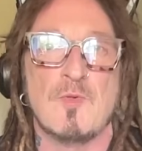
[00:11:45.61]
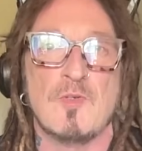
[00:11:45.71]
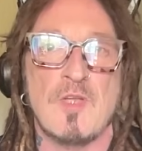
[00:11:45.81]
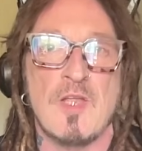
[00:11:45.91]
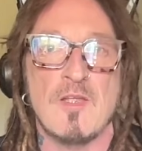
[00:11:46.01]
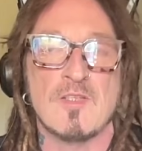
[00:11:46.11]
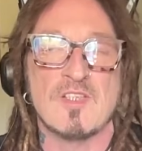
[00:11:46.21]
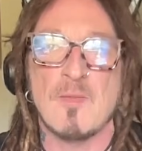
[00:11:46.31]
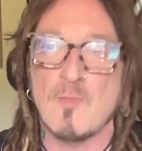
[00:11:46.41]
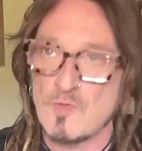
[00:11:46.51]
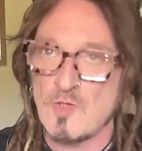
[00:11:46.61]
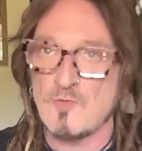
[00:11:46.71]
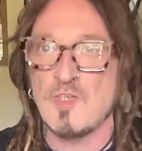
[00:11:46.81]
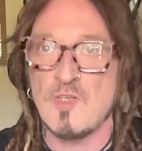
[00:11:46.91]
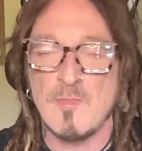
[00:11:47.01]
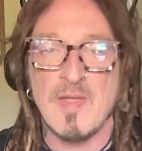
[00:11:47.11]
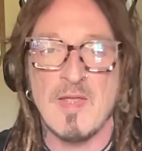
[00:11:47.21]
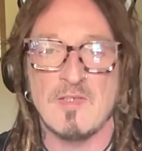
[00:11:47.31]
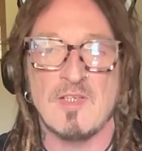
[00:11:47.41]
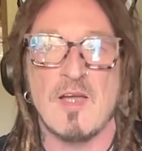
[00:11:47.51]
But Sampa was obviously the
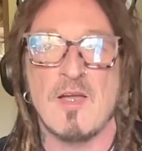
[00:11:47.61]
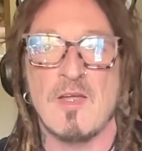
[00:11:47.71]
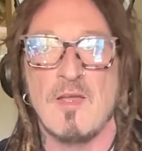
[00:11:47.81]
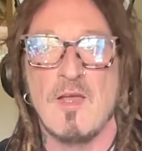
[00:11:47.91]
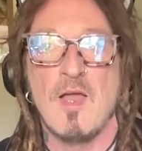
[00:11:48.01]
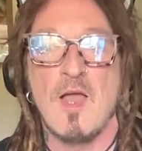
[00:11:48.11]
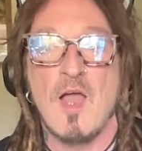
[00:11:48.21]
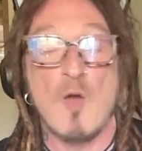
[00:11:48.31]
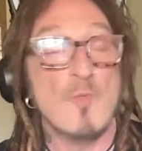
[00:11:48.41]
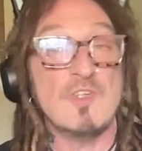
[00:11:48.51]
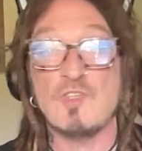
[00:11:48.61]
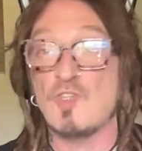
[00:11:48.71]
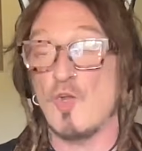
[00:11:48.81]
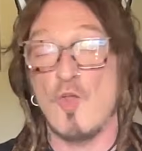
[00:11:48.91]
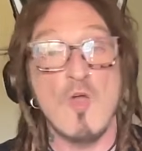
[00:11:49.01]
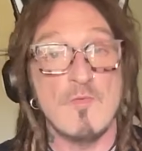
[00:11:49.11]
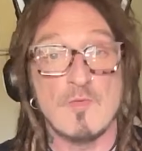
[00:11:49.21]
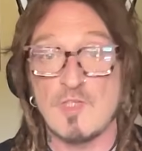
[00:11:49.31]
main guy, and we just got on.